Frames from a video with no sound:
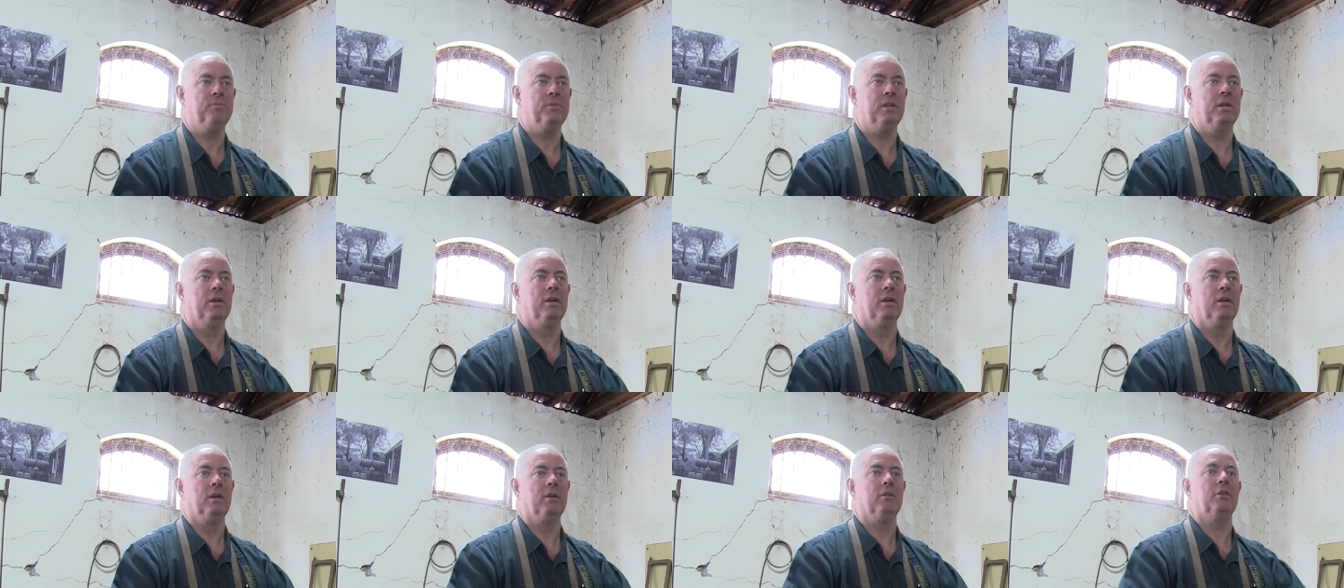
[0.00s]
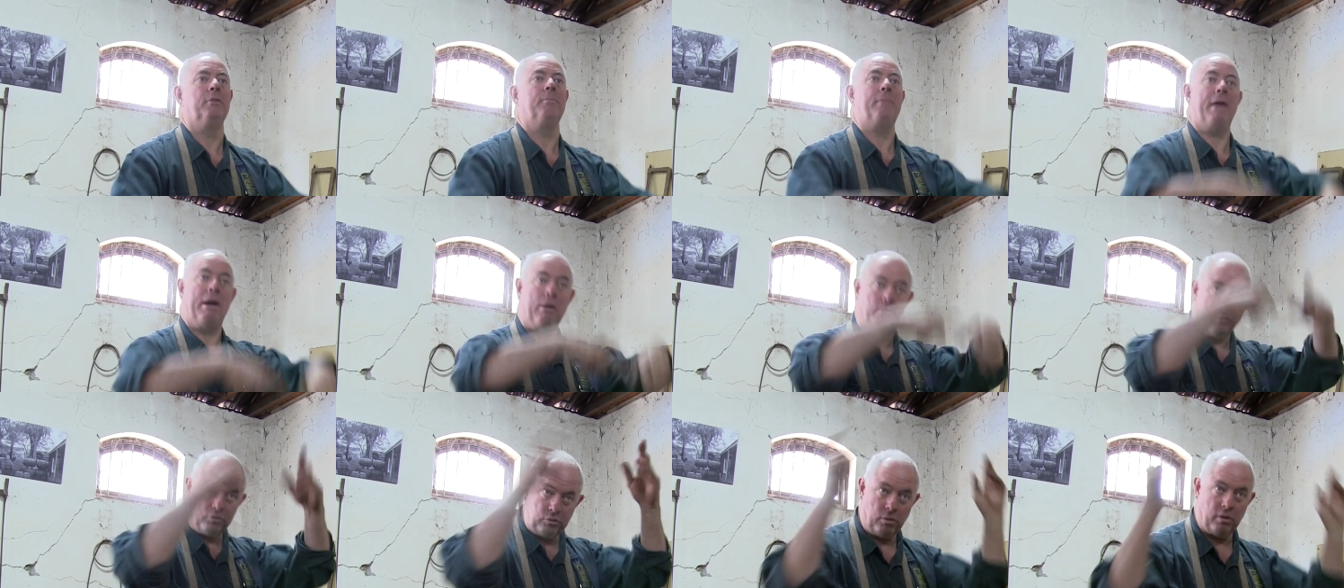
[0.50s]
The
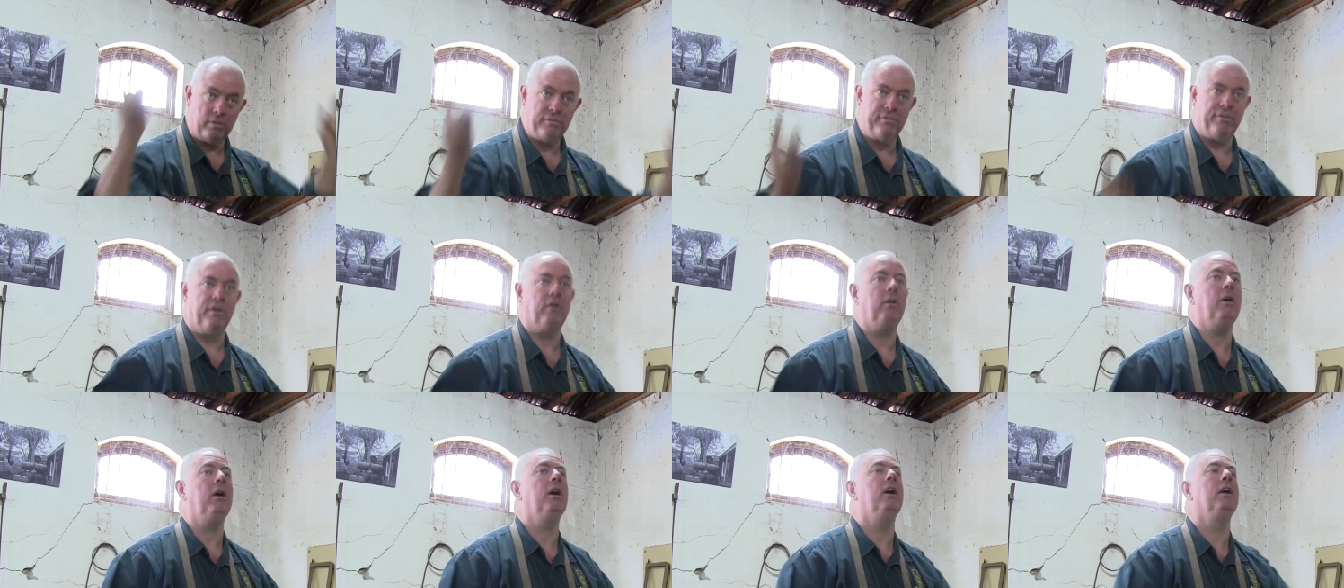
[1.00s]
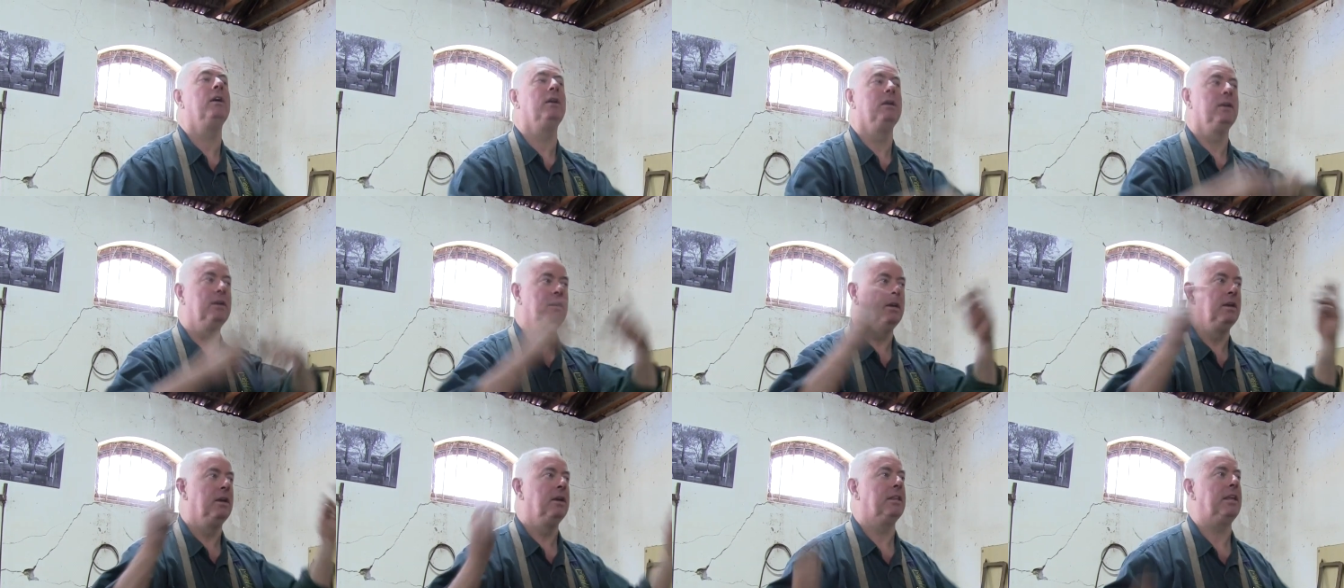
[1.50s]
barrels are on fire.
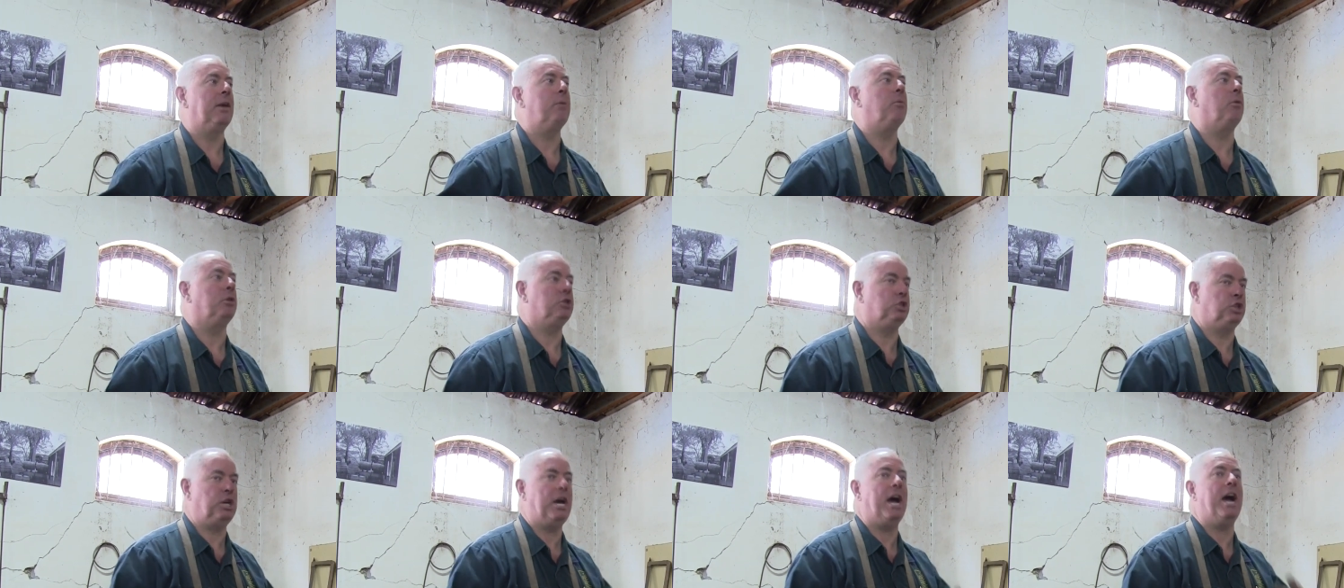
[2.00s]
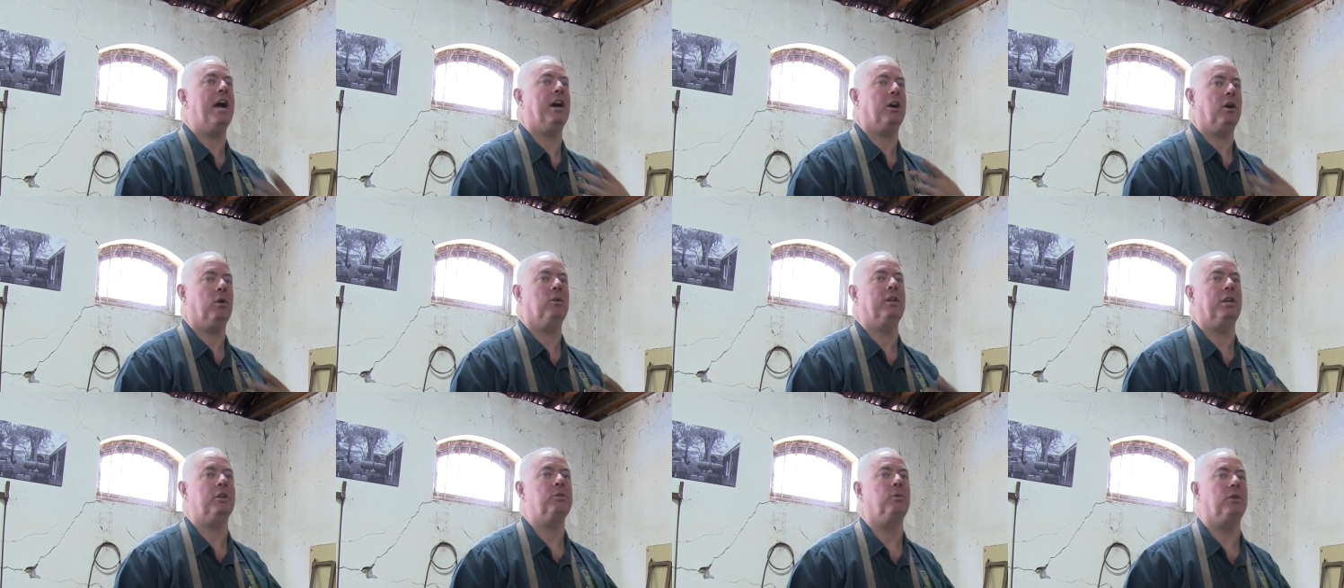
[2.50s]
They want
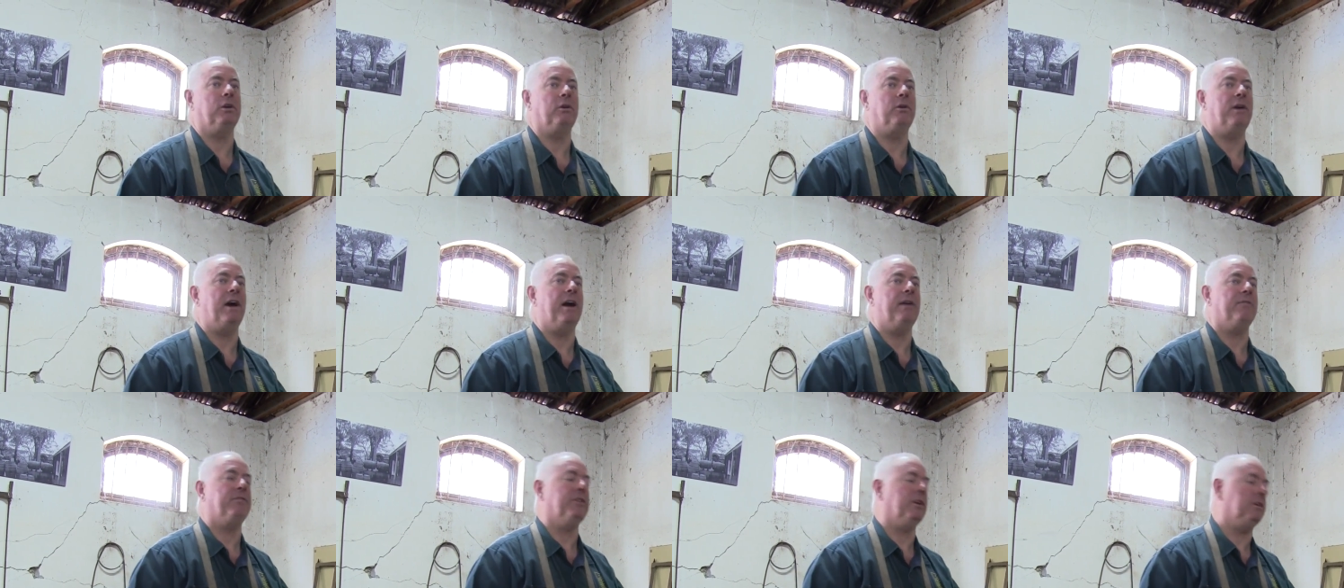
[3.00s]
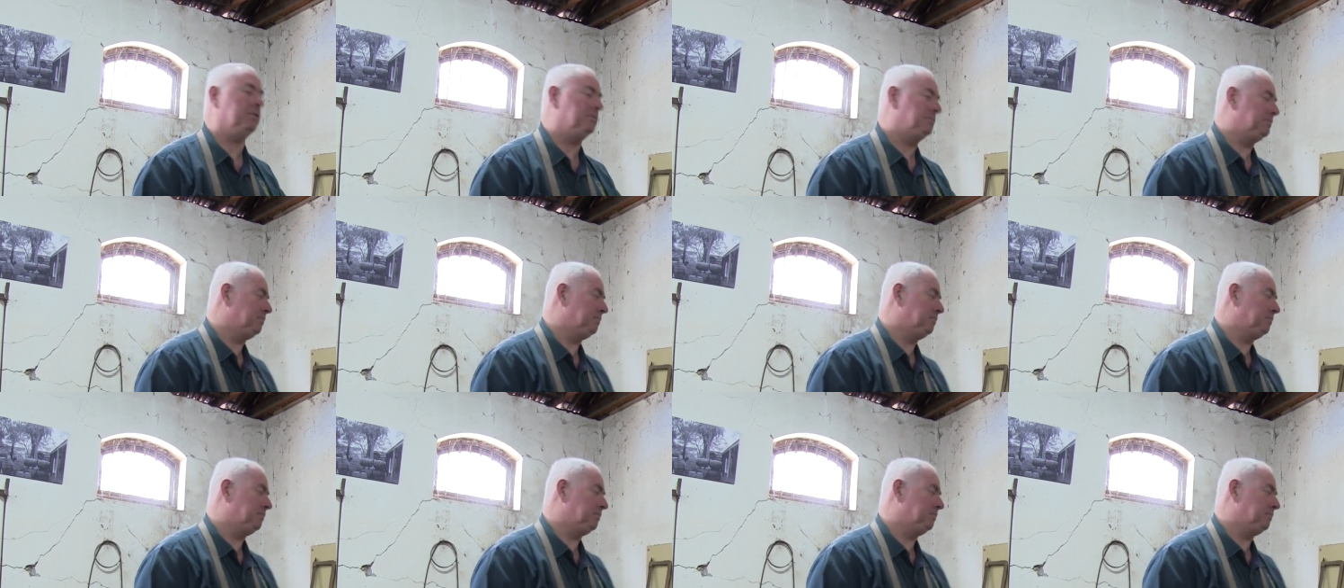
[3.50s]
charcoal, that's what they're after.